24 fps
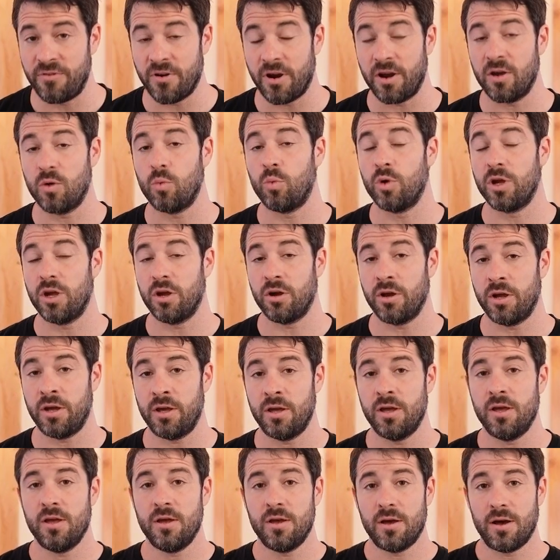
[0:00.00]
very
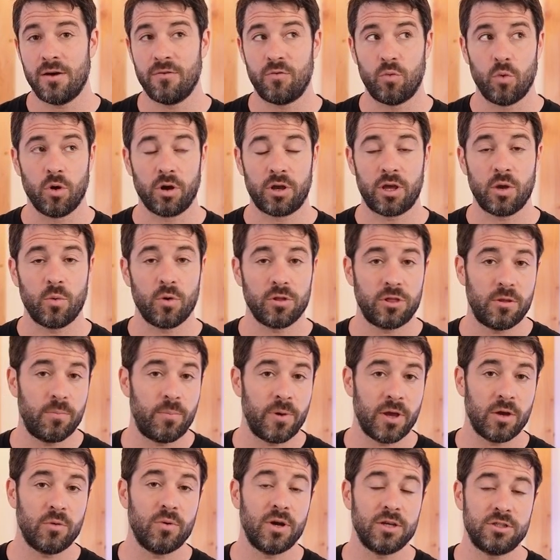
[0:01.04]
weary of working with the
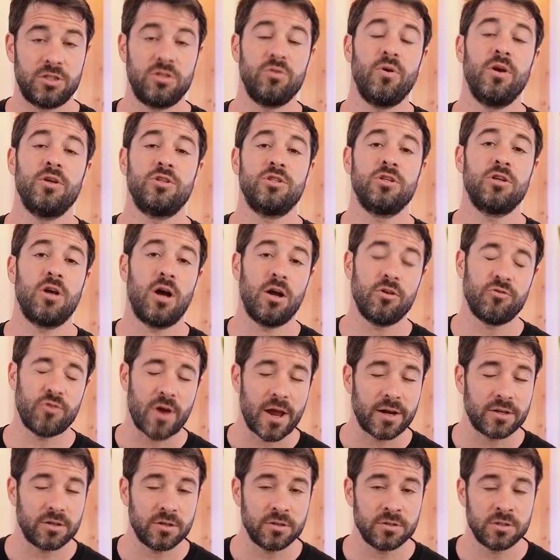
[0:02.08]
big restoration
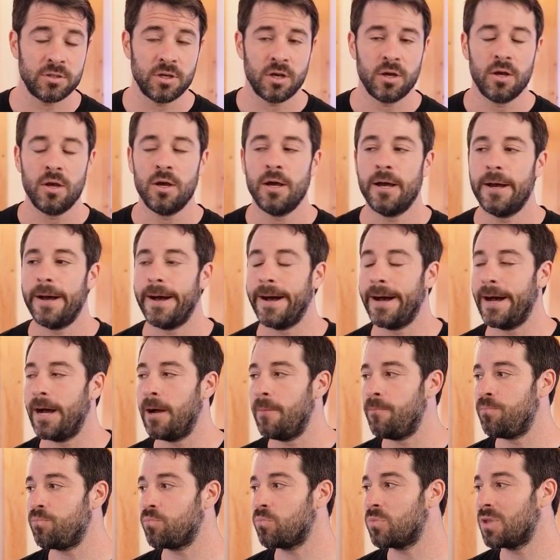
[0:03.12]
contractors,
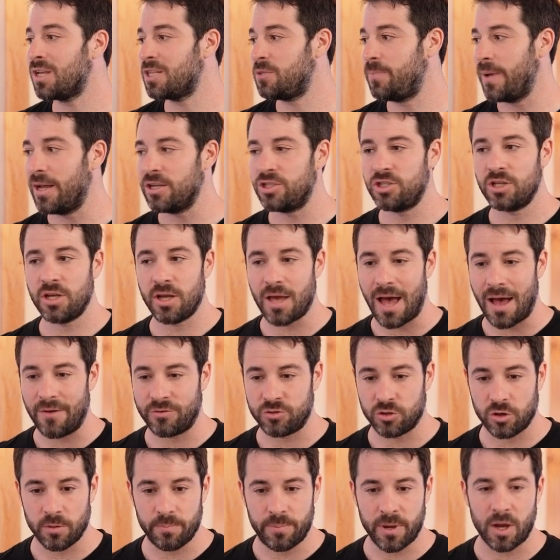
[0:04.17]
especially
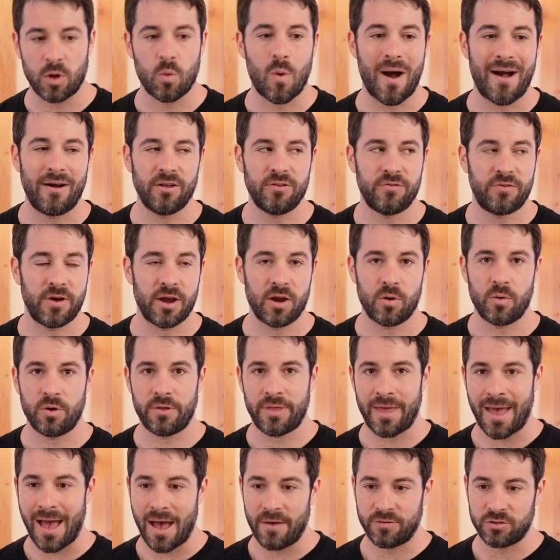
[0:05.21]
after a big wildfire where
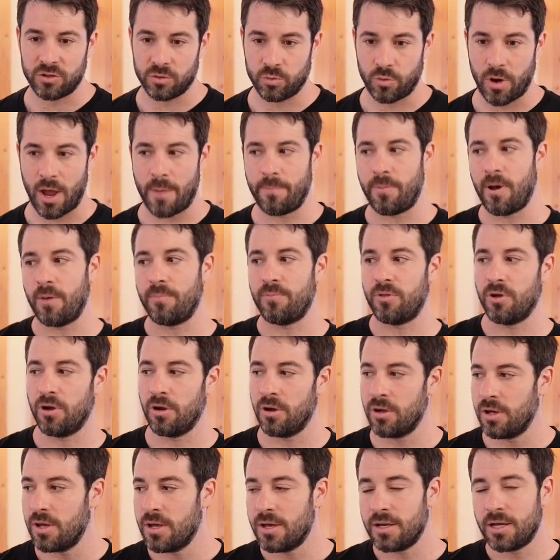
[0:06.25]
they have to ramp up
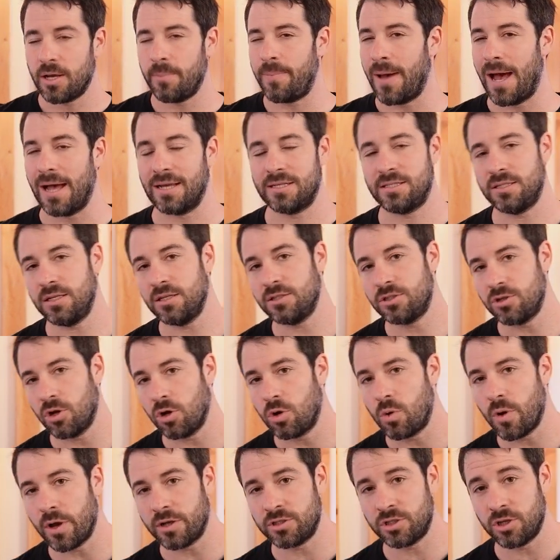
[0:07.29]
their capacity
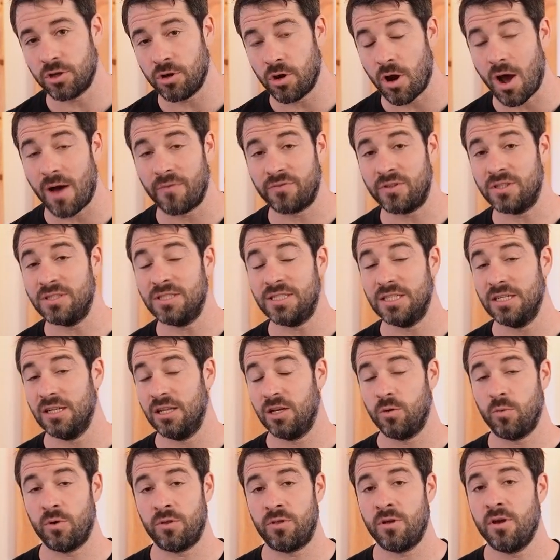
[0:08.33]
so quick. So you're often
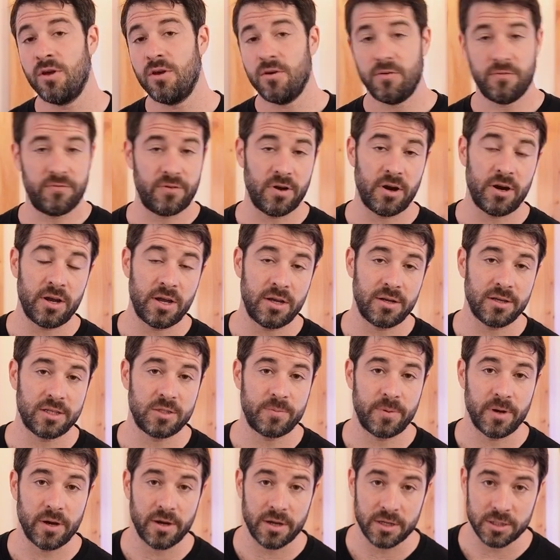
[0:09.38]
dealing with very
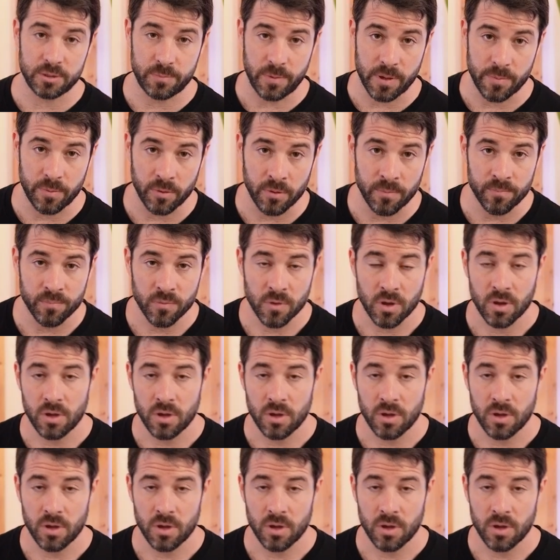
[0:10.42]
inexperienced people,